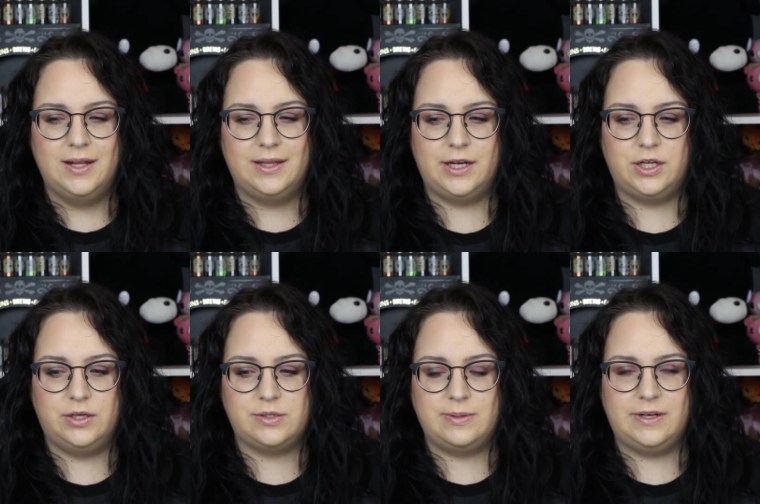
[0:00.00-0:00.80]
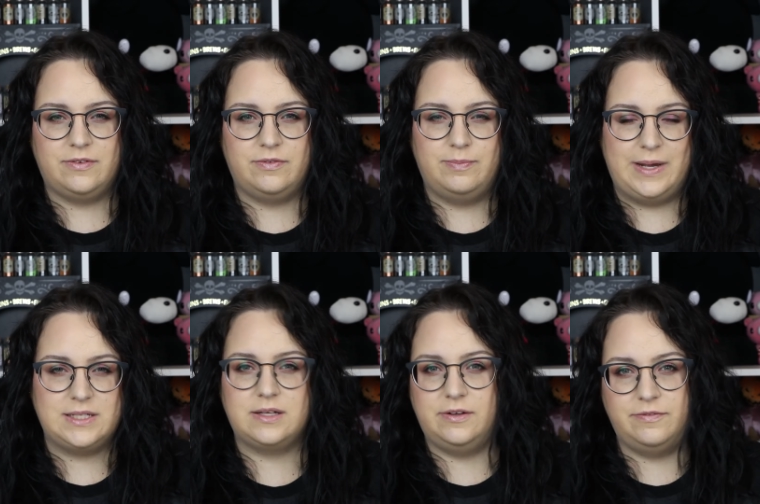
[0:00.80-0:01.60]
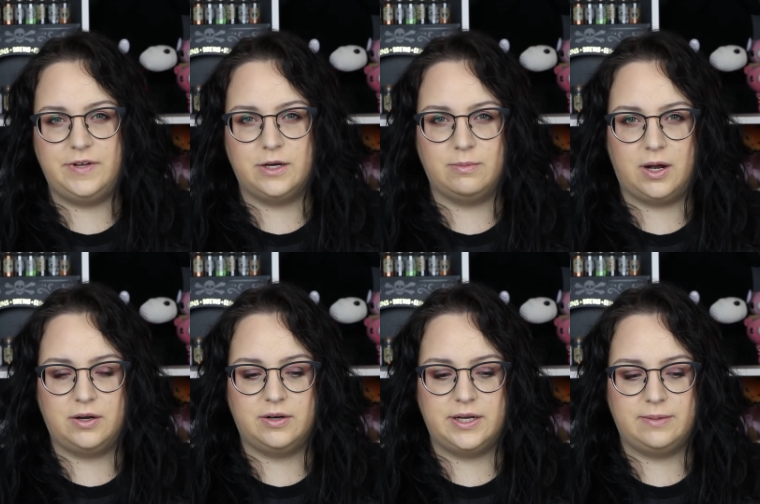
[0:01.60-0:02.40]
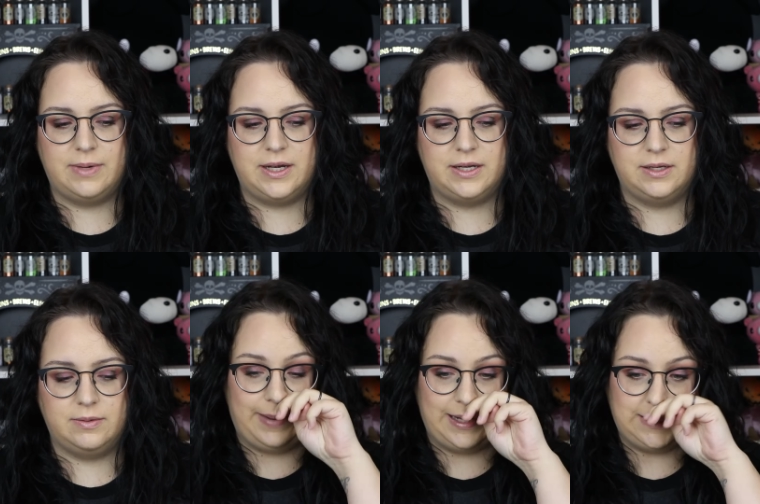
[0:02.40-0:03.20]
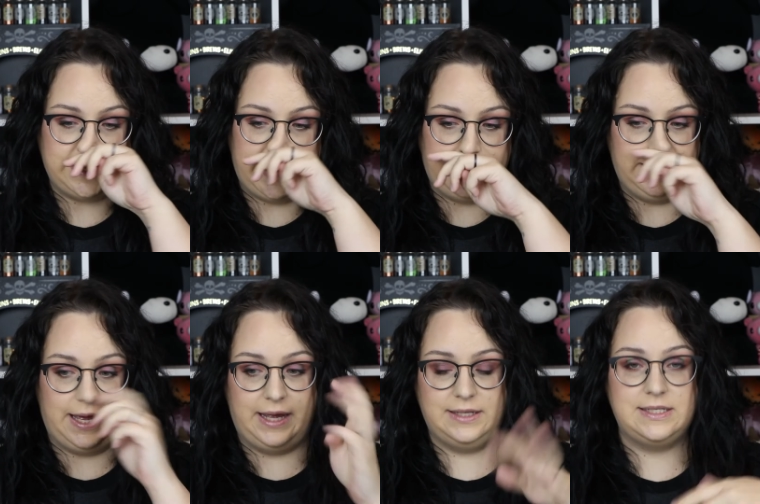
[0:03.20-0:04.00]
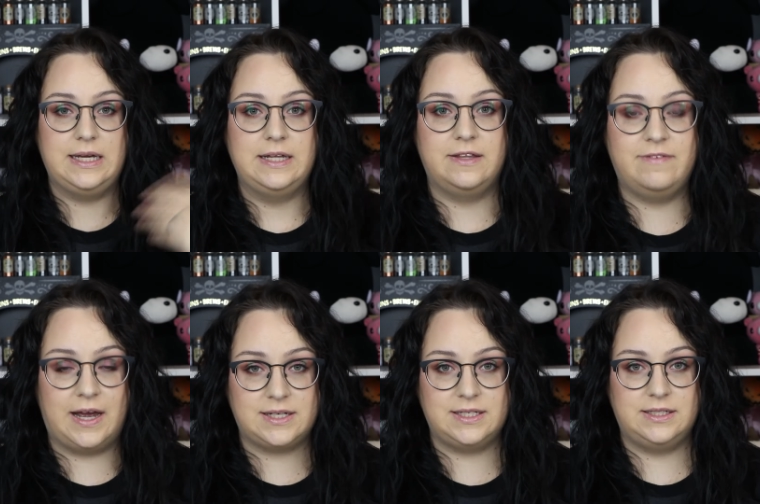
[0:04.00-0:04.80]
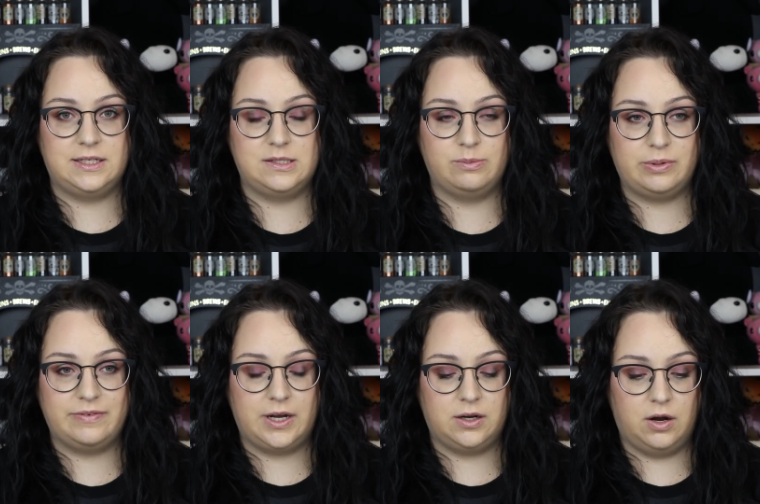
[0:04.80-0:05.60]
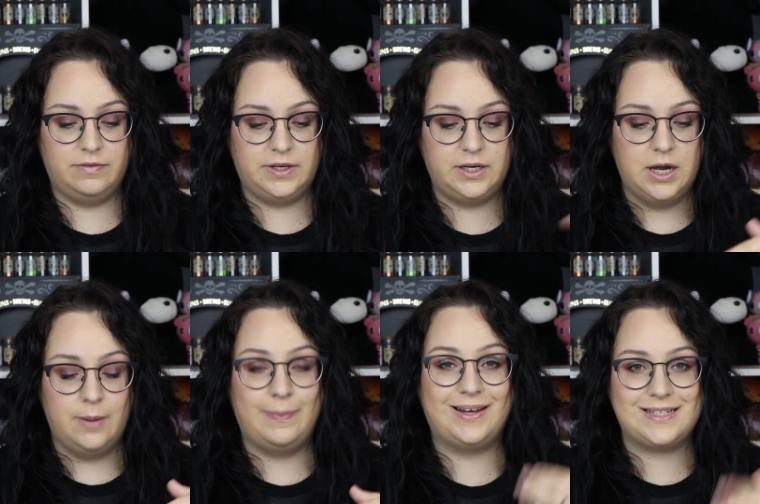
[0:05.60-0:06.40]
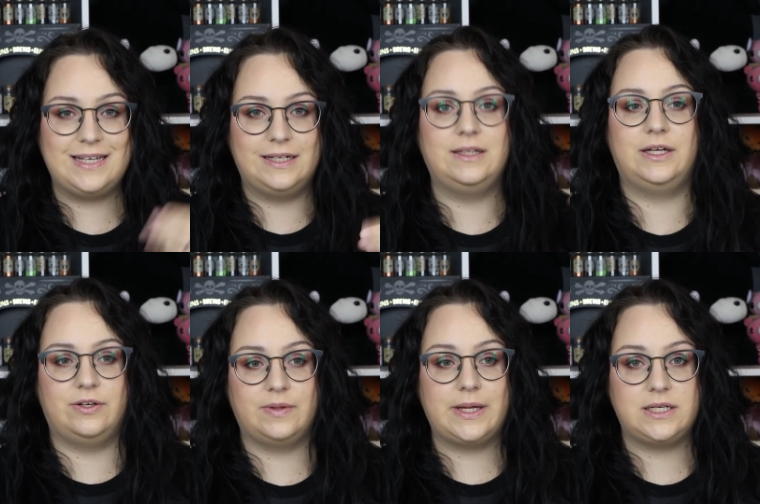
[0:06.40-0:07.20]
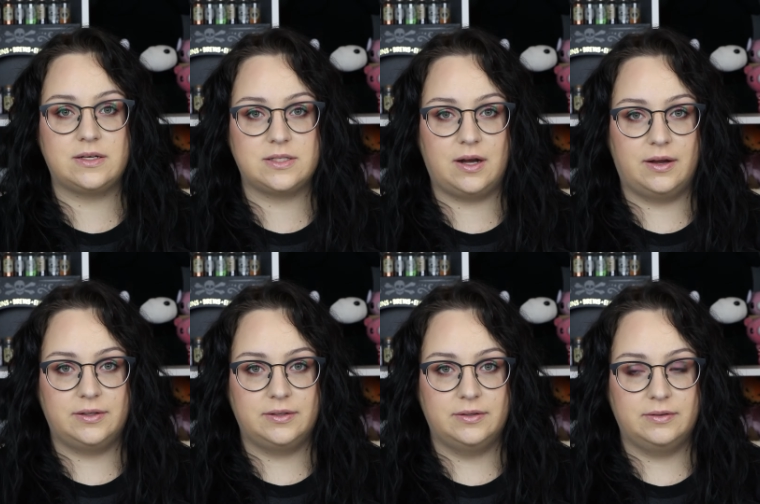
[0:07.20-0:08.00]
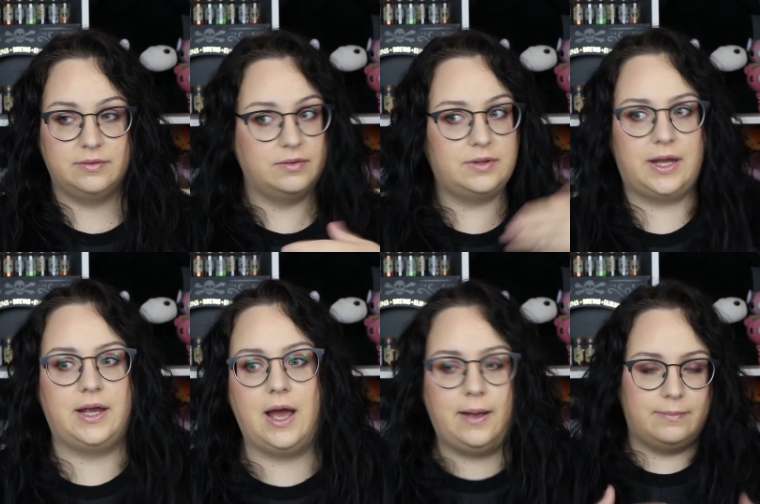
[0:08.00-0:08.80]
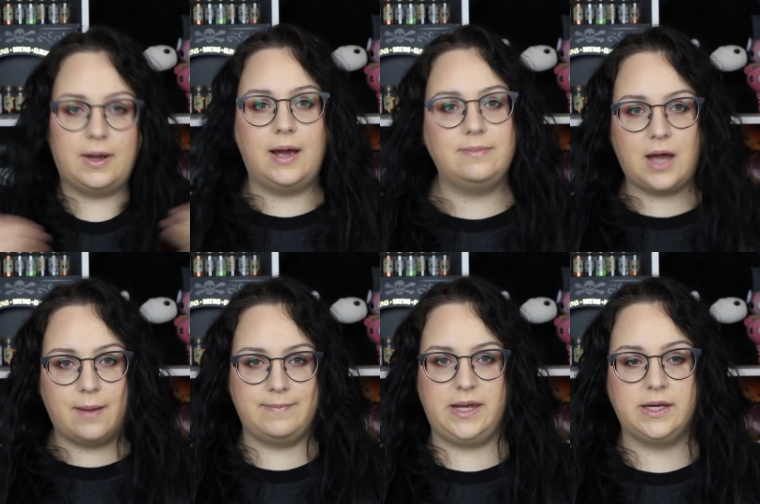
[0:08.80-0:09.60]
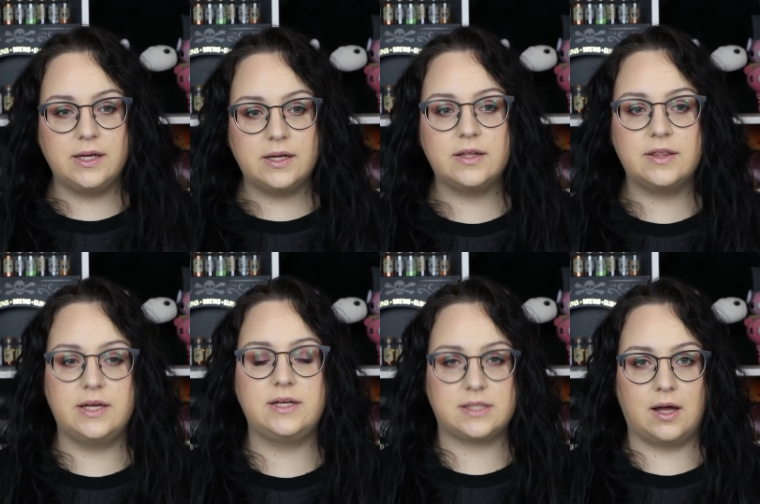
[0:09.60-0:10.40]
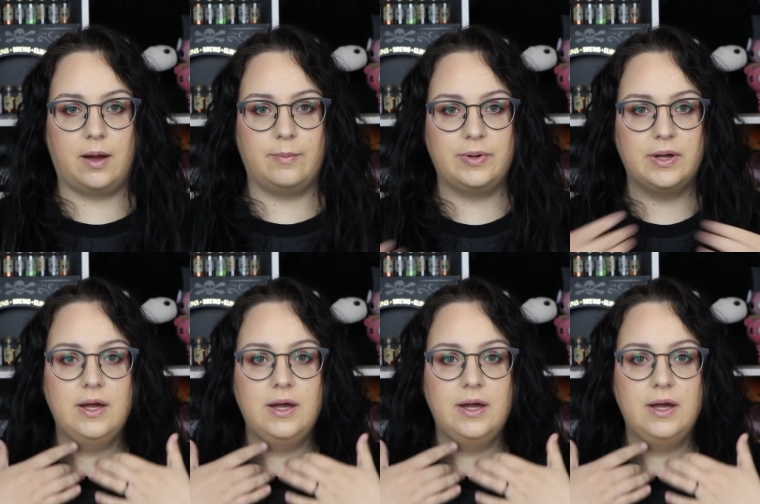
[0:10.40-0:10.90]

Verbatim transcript: They accused me of basically fear-mongering by saying that the vaccine doesn't prevent COVID, but it literally does not. Like, I'm not making things up.